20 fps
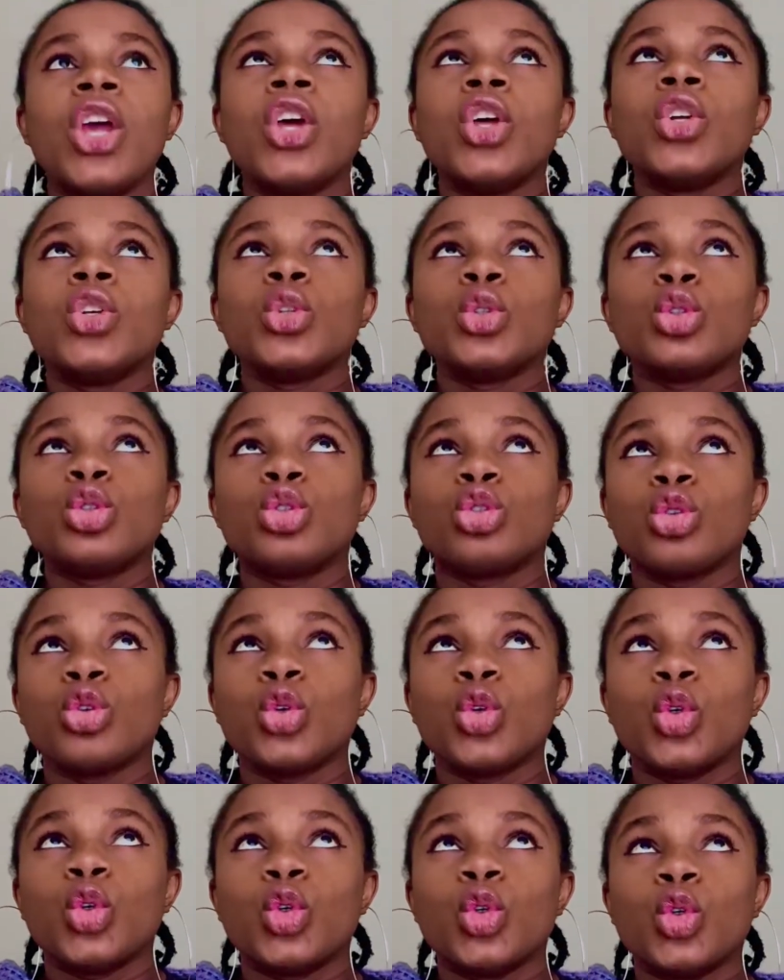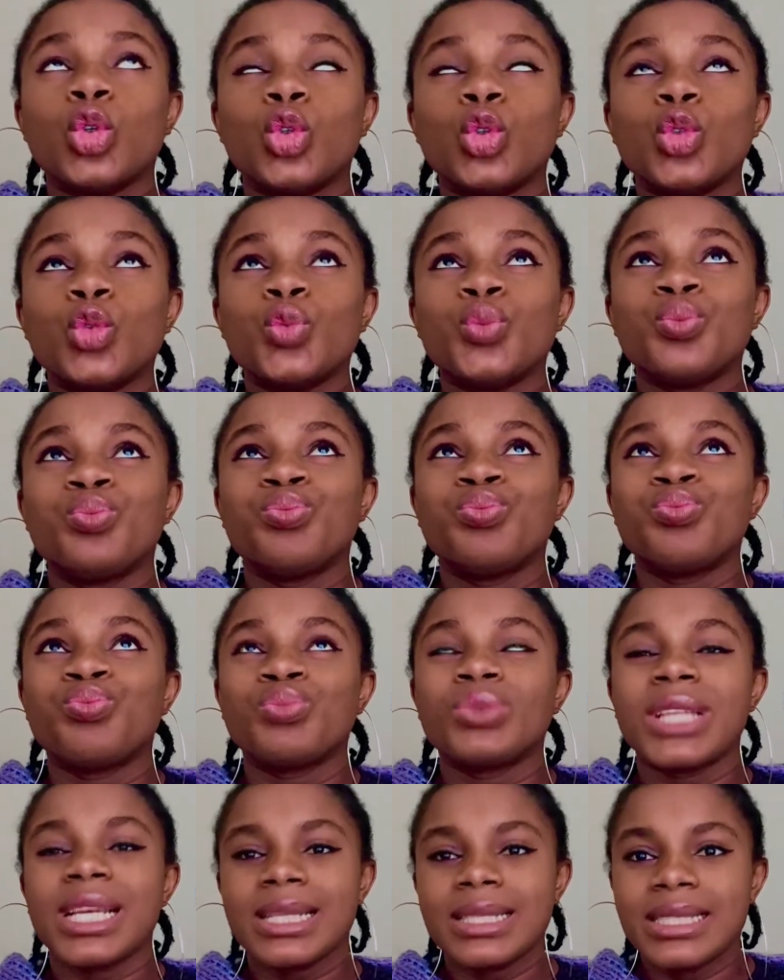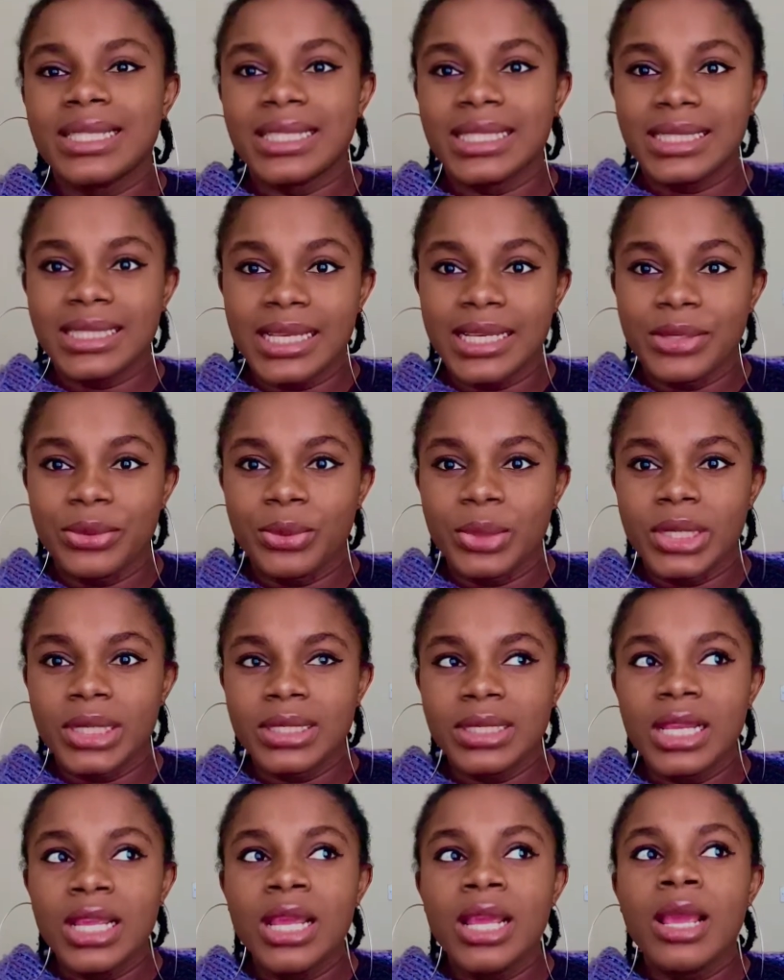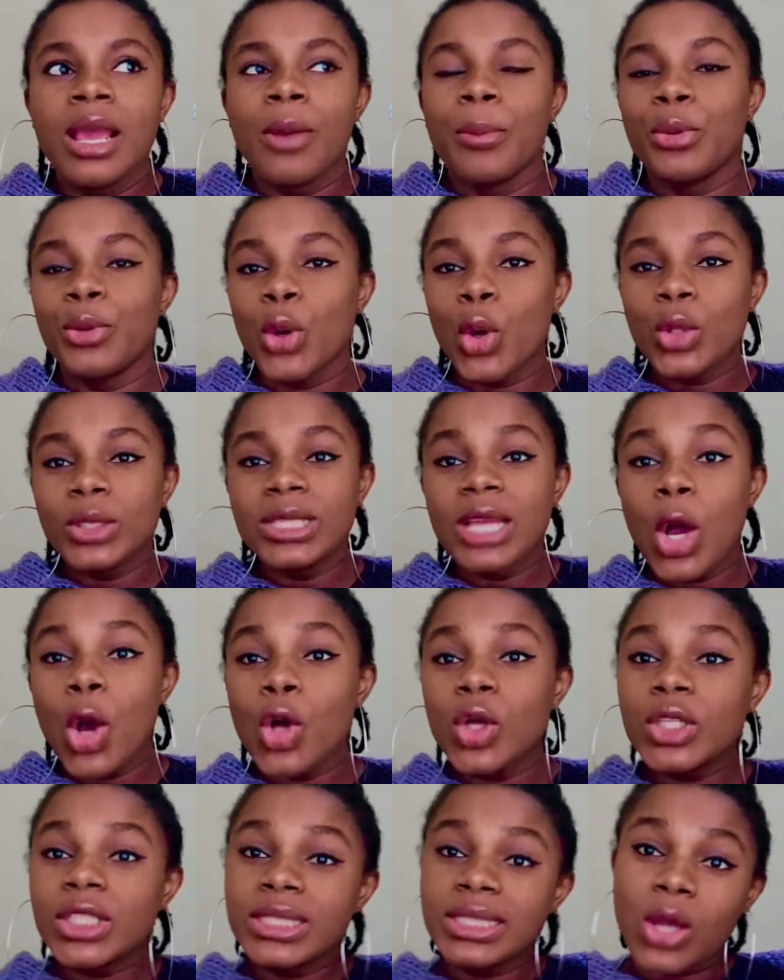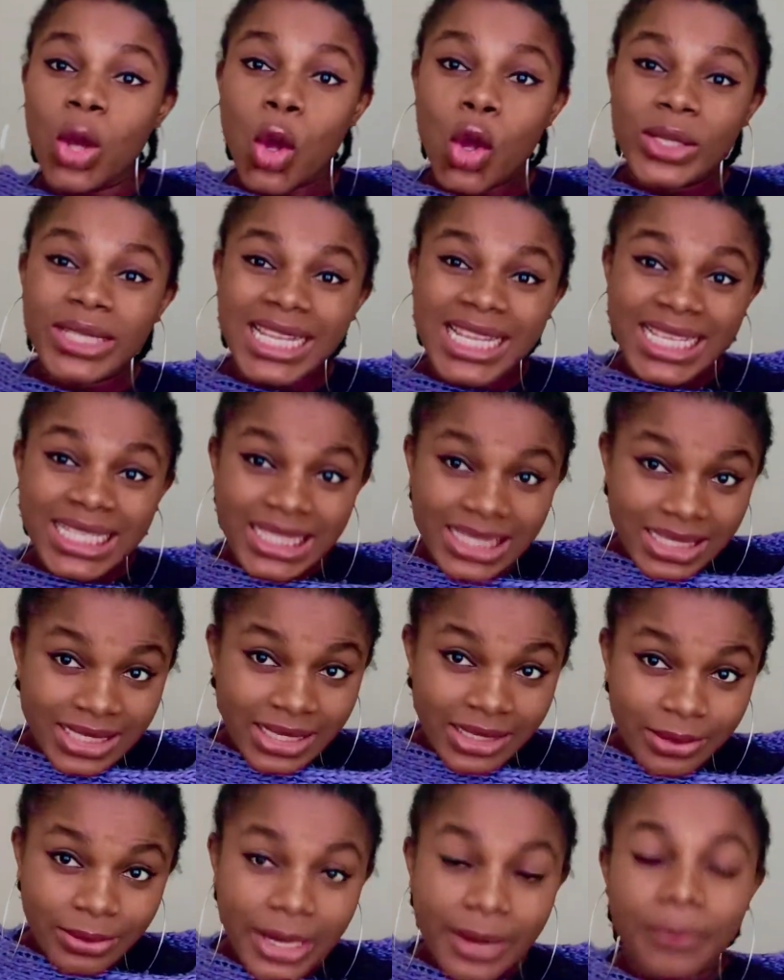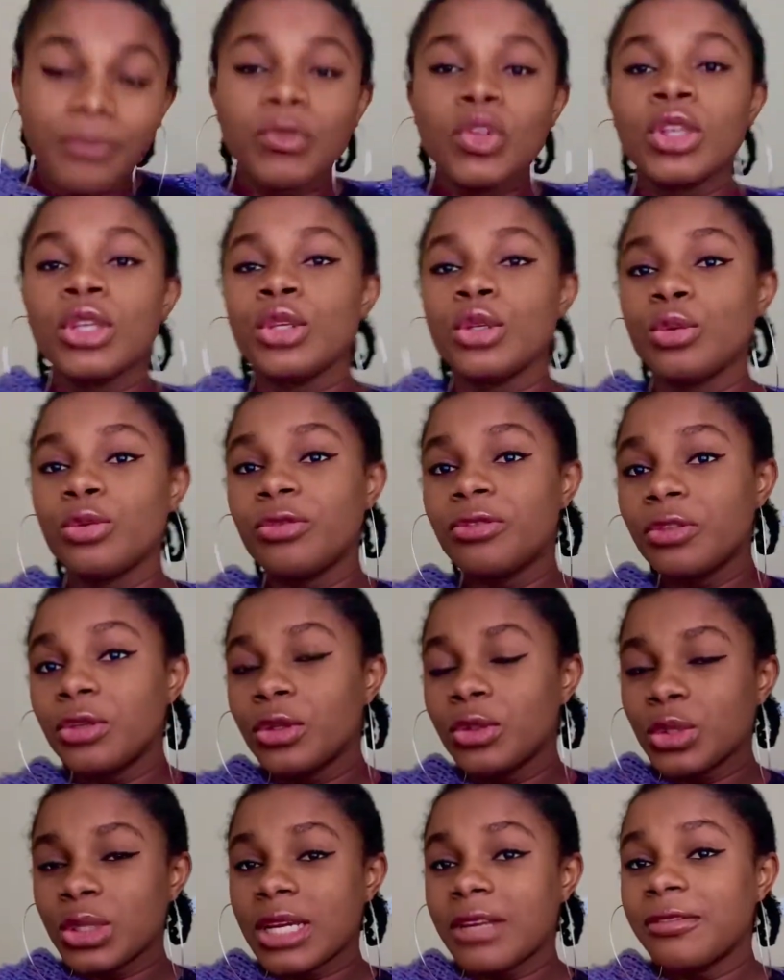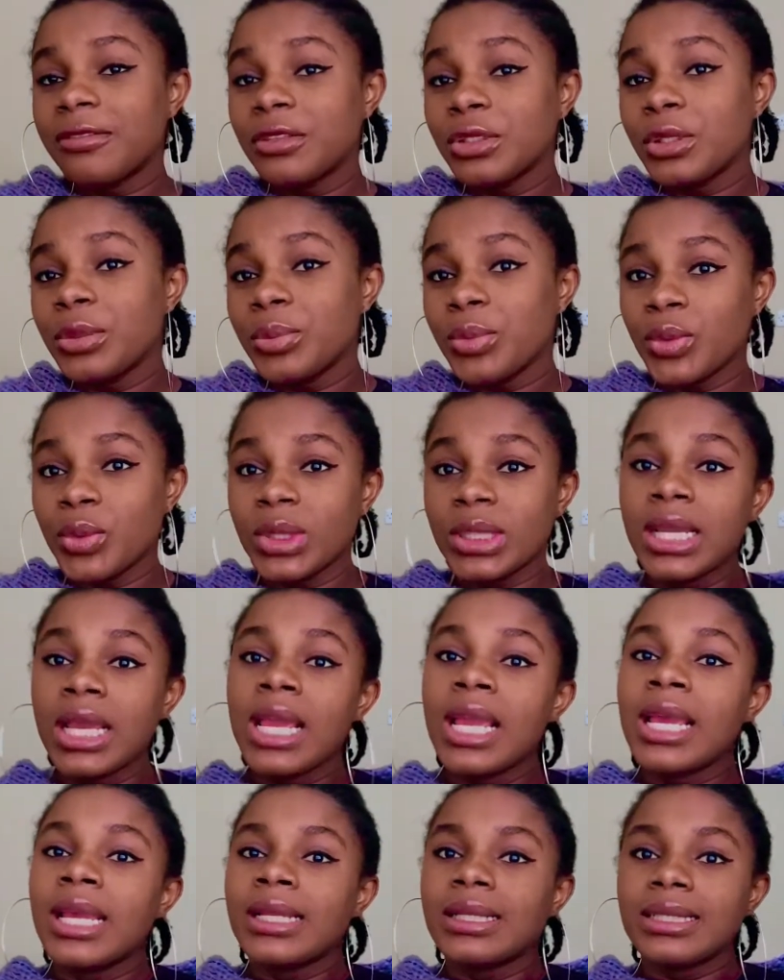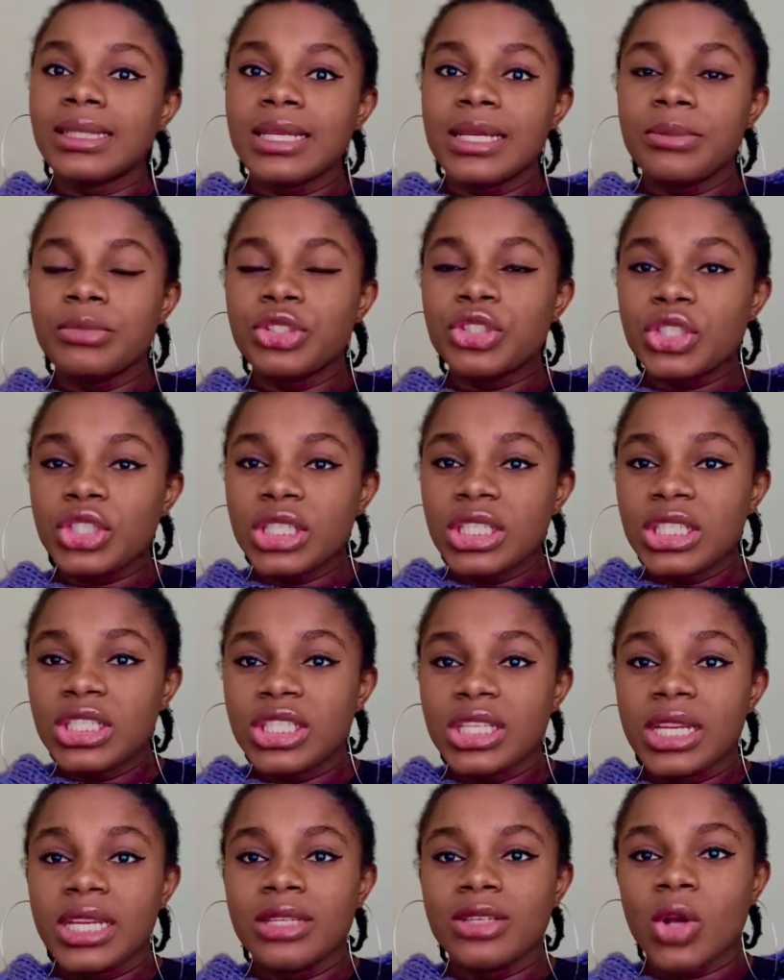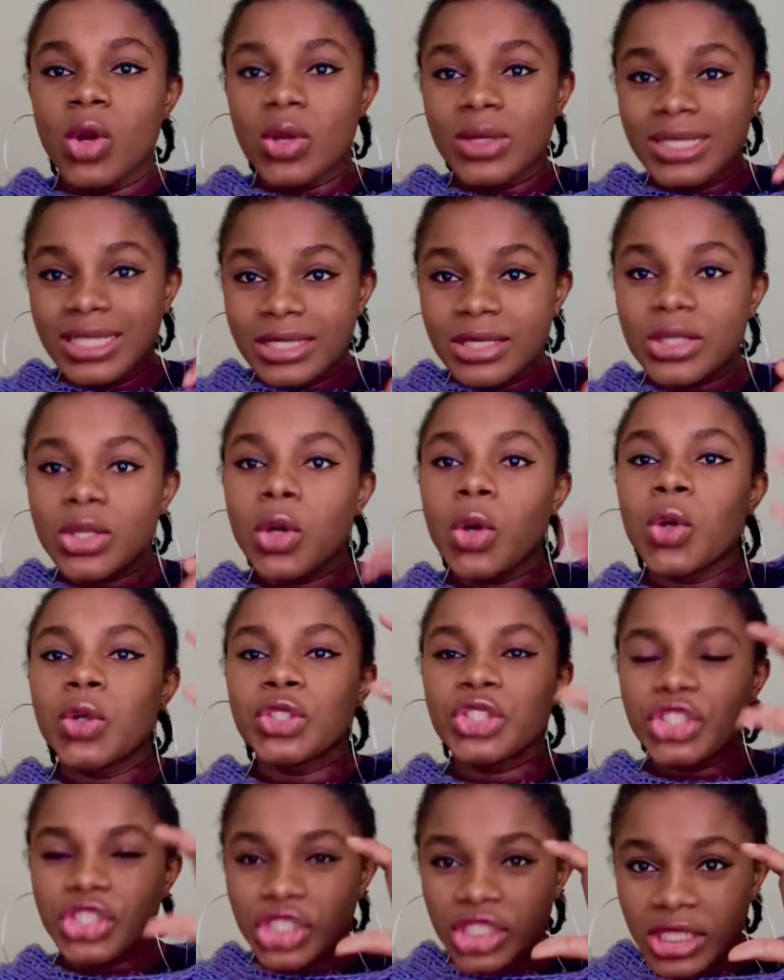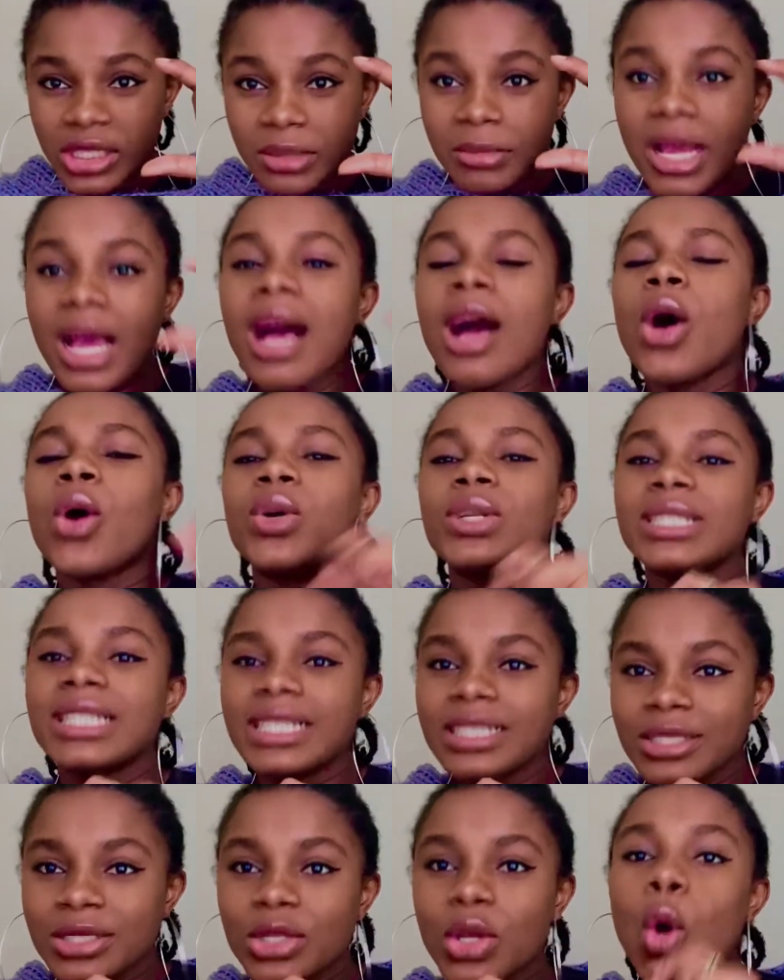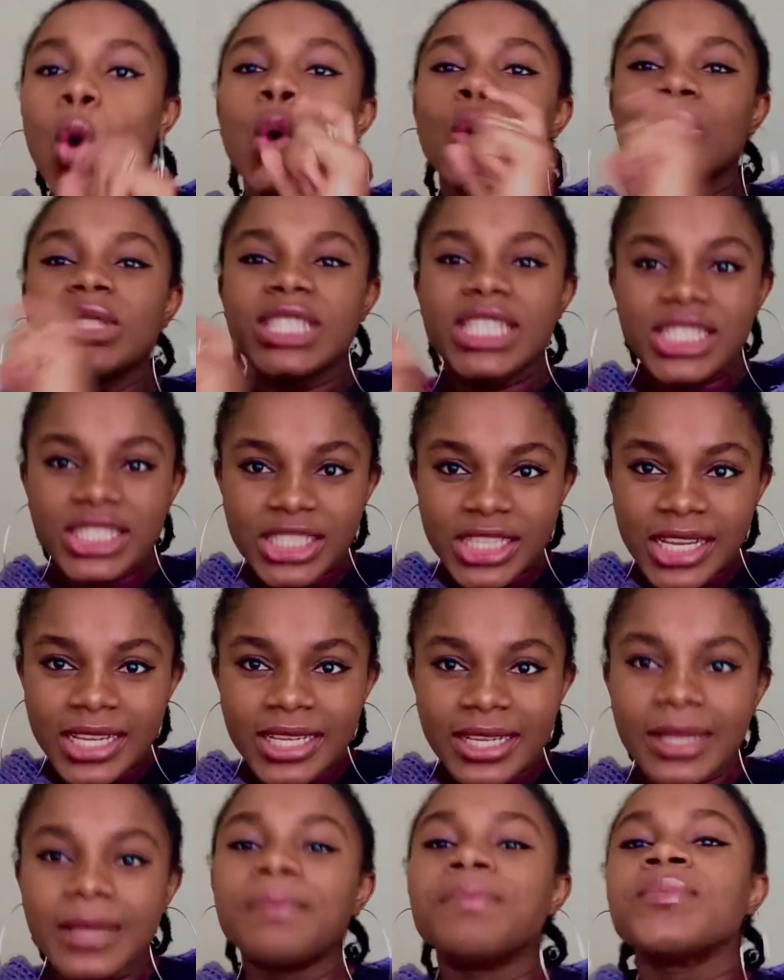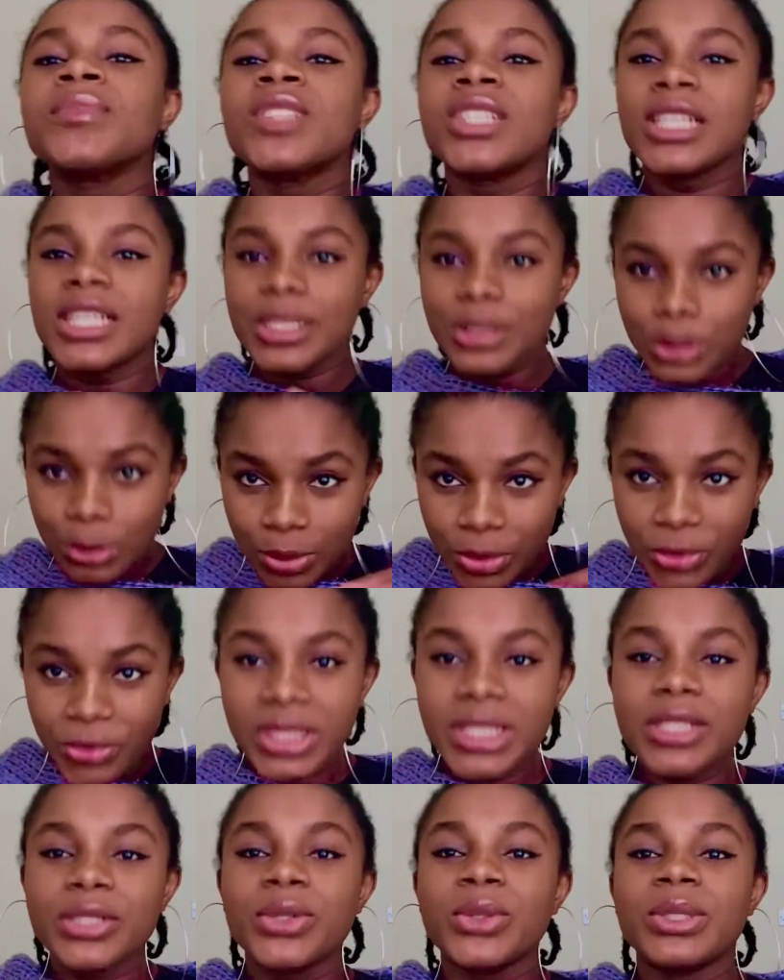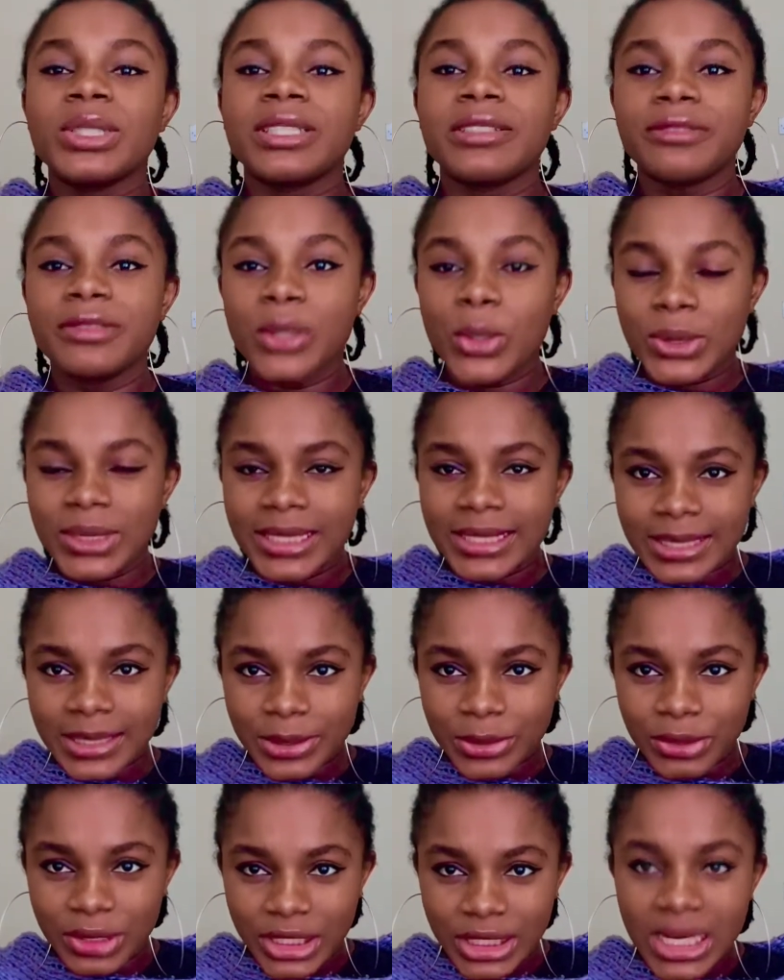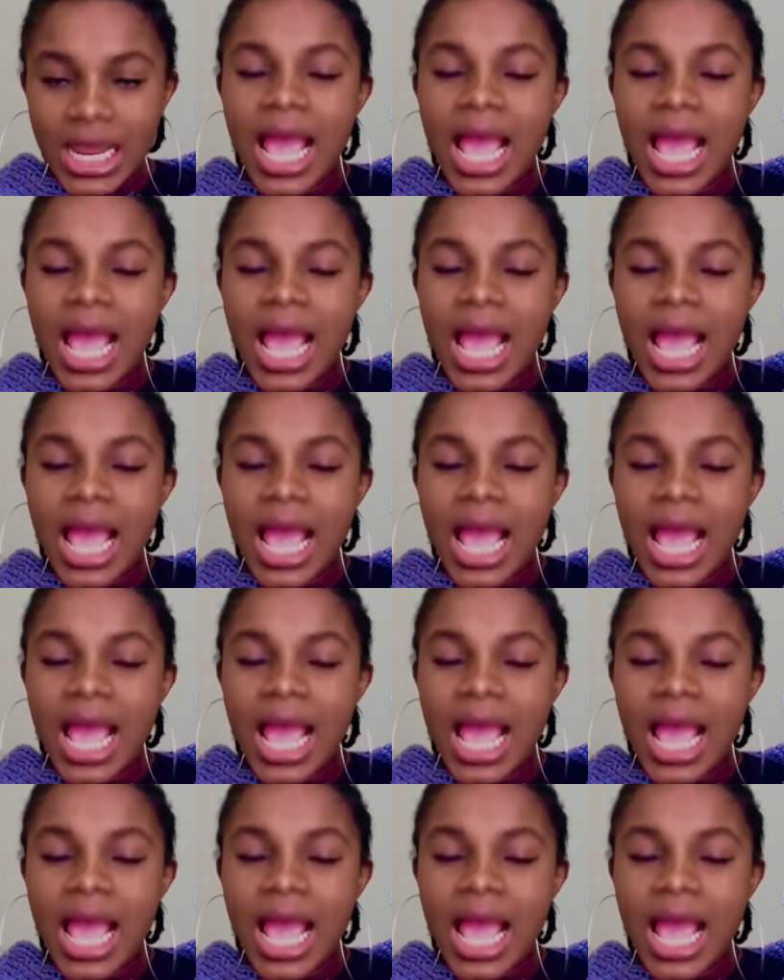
So that's it, anyways. But on on on Instagram, you follow you can follow me with the name Chi Jane underscore Chima underscore Onyejiaka. It will be written on the on the screen.